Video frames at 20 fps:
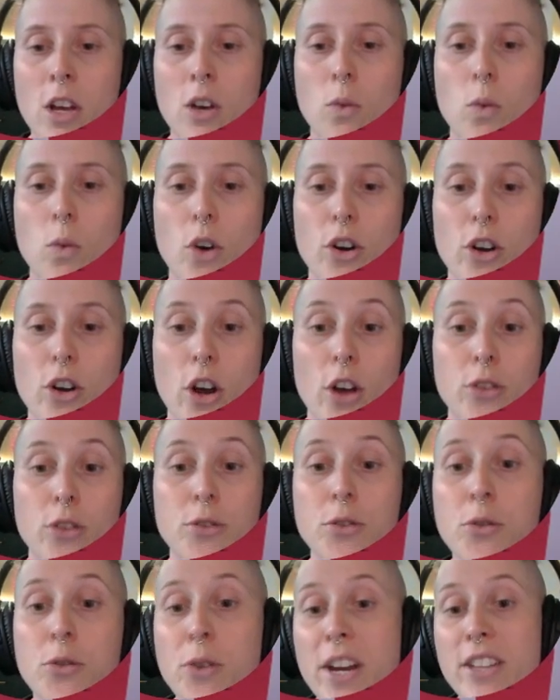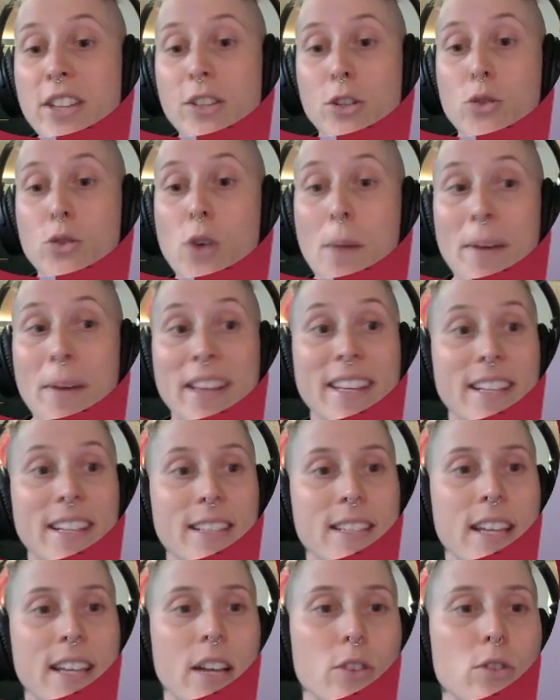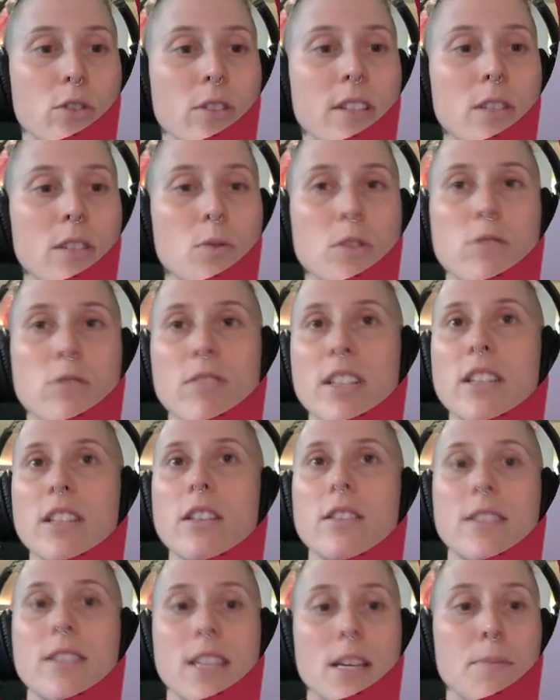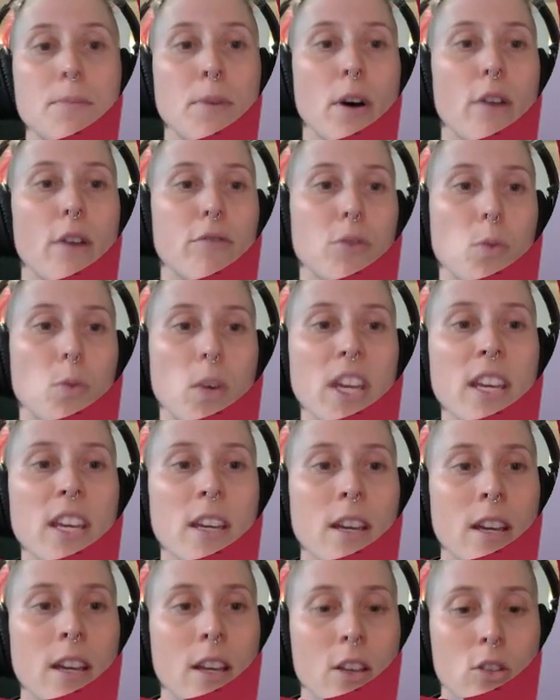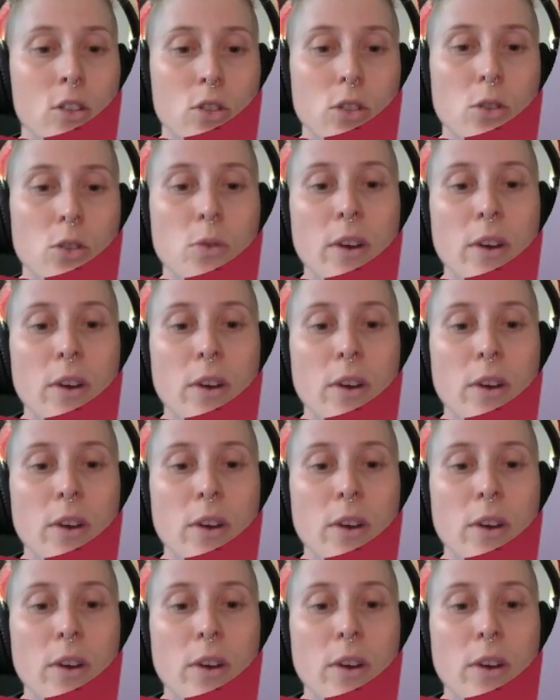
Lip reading: were to create a dramatic skill. So this was really the theme of the week. So the